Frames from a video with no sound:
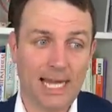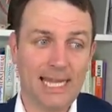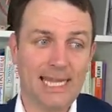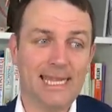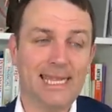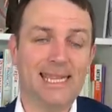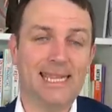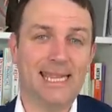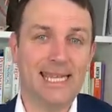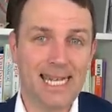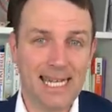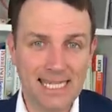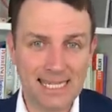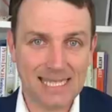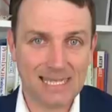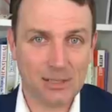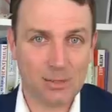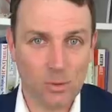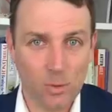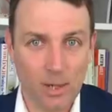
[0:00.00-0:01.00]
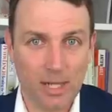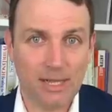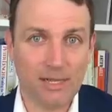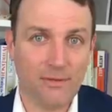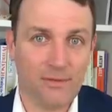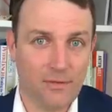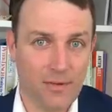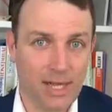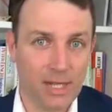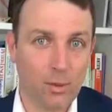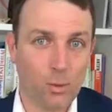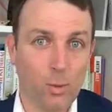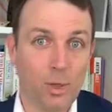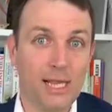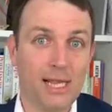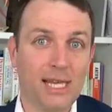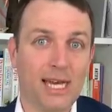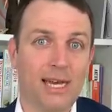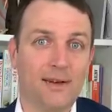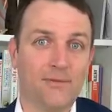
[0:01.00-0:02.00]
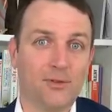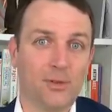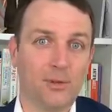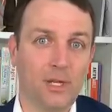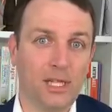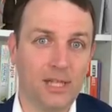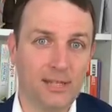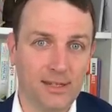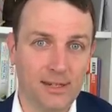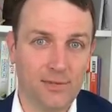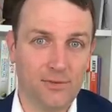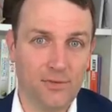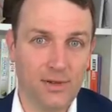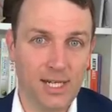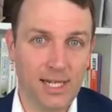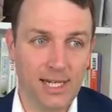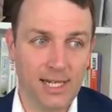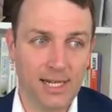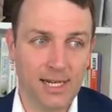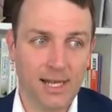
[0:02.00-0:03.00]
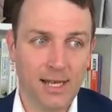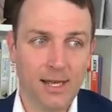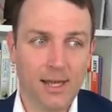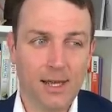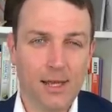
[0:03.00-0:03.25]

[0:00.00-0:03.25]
and that's when the Fed will have to intervene